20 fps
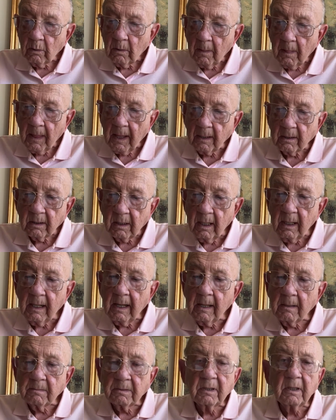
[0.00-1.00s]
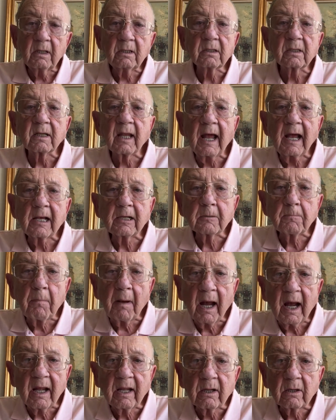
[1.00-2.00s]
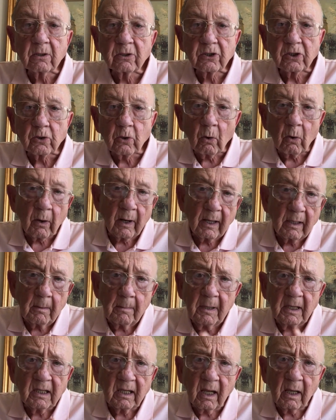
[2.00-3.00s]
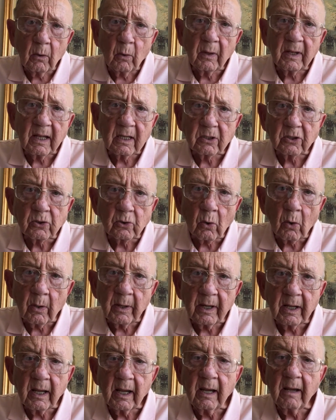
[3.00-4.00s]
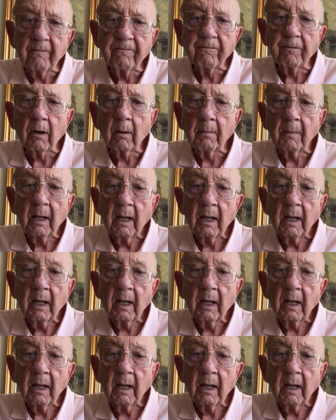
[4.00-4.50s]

The TMZ stands by their story. Let me tell you where that story came from,